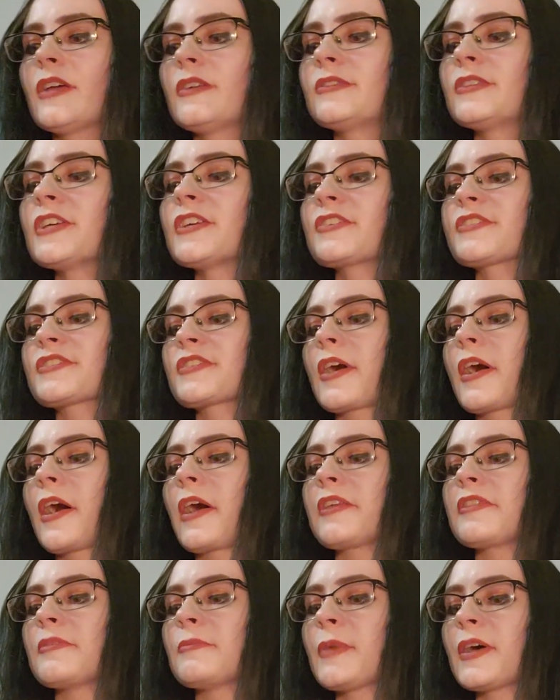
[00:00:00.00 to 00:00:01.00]

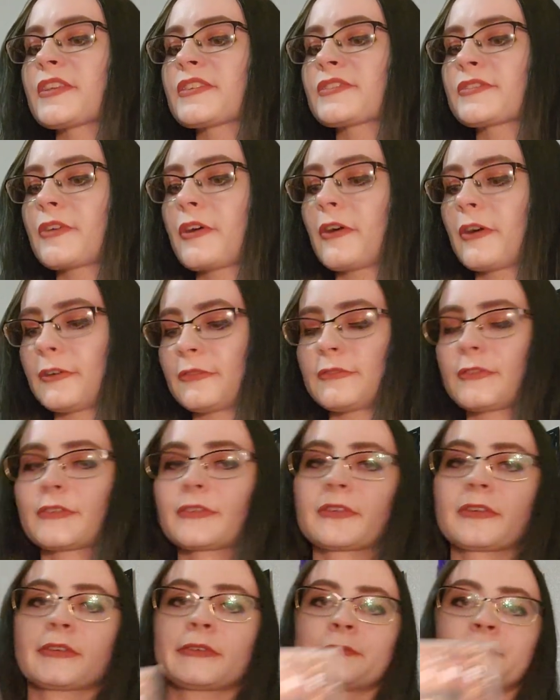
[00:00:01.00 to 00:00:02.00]
Deicide, the best of.
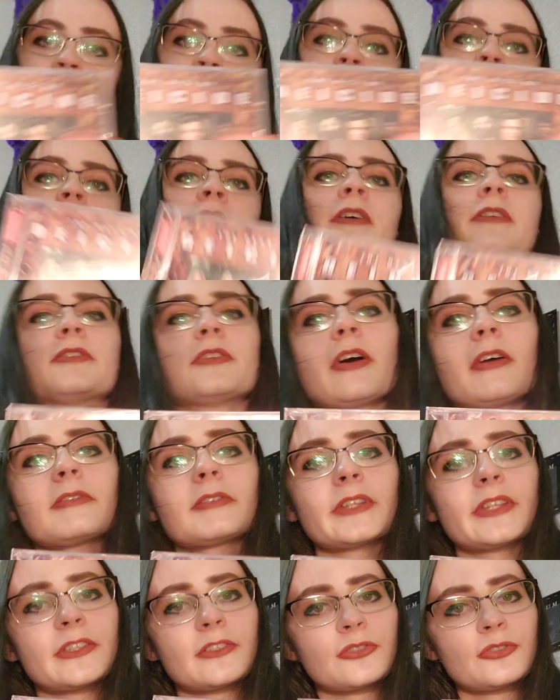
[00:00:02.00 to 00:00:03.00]
Not
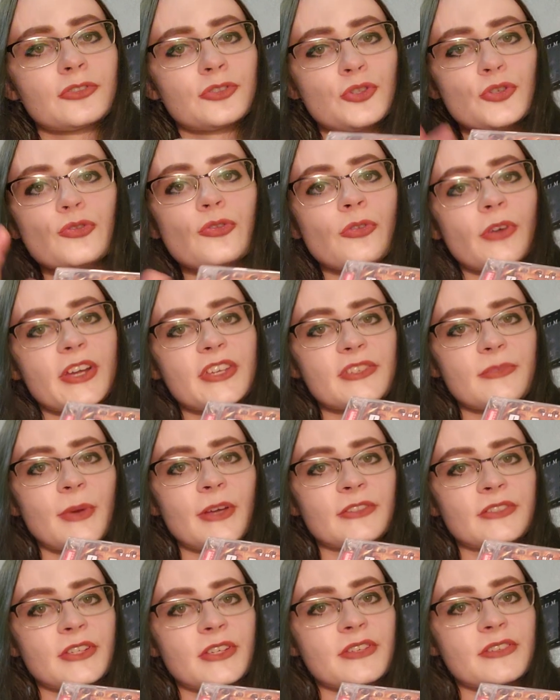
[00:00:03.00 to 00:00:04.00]
really too crazy
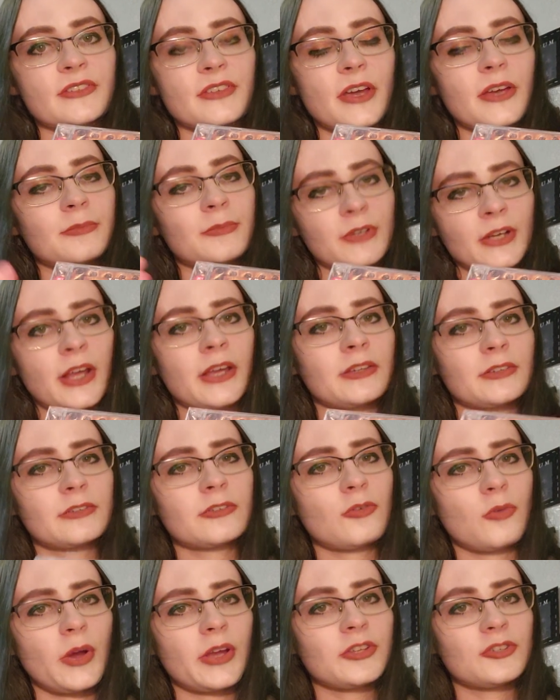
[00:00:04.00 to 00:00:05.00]
about Deicide, but I
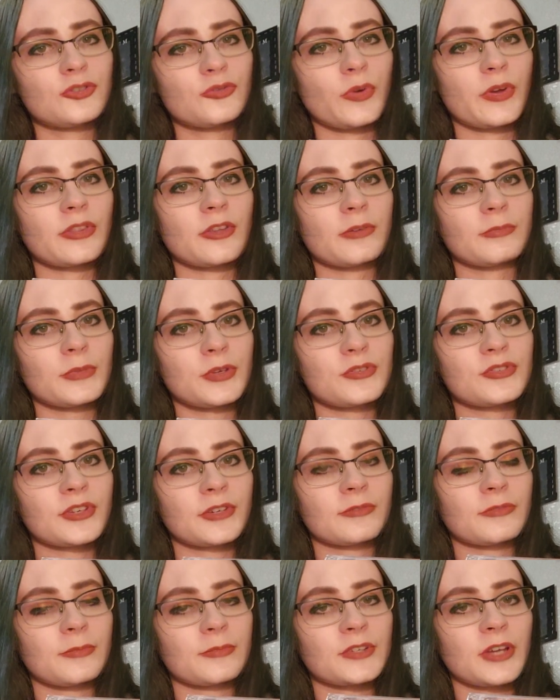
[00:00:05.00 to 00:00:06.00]
quite enjoy their
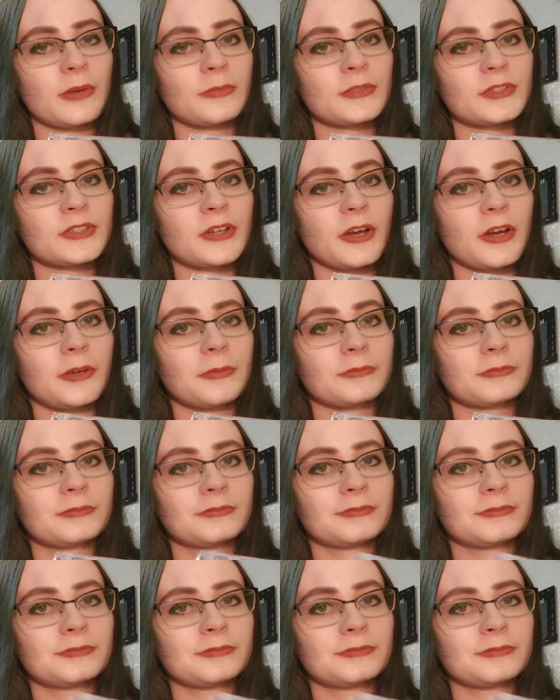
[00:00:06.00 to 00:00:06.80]
music from time to time.